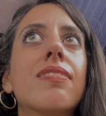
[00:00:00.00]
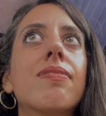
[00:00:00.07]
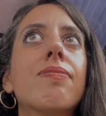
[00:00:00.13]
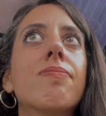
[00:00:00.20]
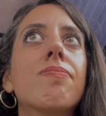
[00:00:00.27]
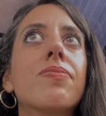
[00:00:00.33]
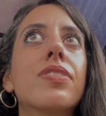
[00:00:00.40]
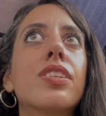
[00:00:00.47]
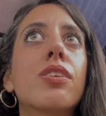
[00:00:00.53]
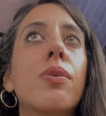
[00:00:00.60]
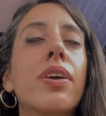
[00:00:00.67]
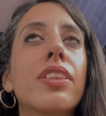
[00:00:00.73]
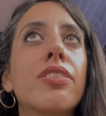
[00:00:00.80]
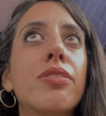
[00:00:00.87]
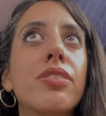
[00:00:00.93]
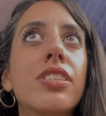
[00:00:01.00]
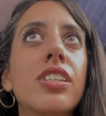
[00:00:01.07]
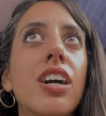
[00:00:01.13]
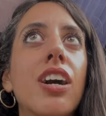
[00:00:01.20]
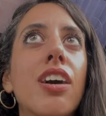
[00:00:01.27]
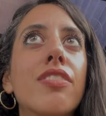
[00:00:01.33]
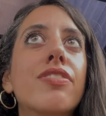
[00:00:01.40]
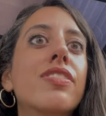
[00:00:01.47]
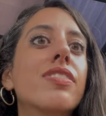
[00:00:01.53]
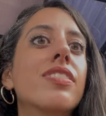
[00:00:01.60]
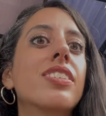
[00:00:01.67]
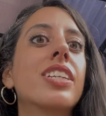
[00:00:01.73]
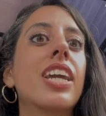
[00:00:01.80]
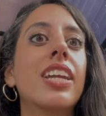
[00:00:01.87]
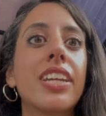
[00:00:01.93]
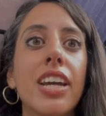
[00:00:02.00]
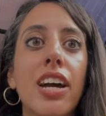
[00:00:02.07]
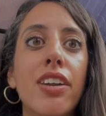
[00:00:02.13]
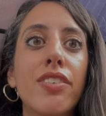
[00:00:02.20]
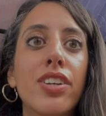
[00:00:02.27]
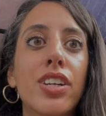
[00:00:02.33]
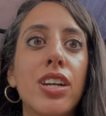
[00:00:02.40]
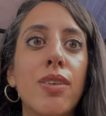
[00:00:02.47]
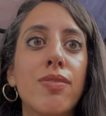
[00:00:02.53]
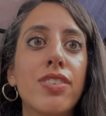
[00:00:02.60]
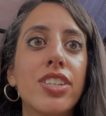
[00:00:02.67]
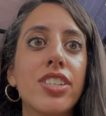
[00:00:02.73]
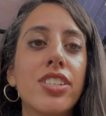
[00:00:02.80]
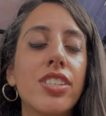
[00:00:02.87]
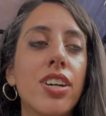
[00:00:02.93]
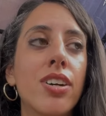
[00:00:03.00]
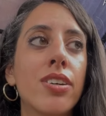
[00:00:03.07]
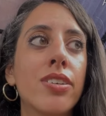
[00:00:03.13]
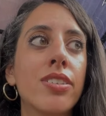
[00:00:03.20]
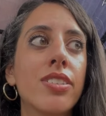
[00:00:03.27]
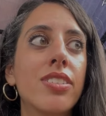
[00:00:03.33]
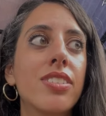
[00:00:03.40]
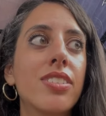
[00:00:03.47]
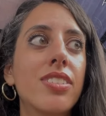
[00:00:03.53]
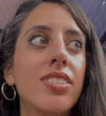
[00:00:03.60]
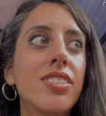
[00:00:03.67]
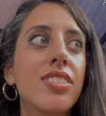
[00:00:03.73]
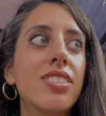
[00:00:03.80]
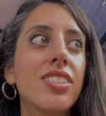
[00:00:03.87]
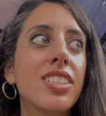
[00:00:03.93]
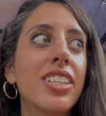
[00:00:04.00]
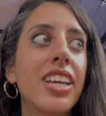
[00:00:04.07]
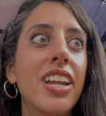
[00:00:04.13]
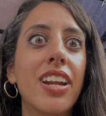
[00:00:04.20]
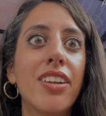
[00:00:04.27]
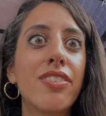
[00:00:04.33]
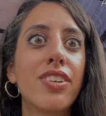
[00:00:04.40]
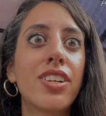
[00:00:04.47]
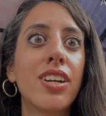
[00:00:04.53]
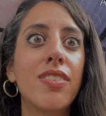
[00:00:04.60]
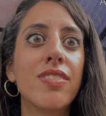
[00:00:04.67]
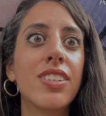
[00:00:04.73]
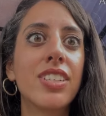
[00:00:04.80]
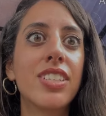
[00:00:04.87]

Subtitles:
going through stuff, getting out of your comfort zone. Get out of your comfort zone.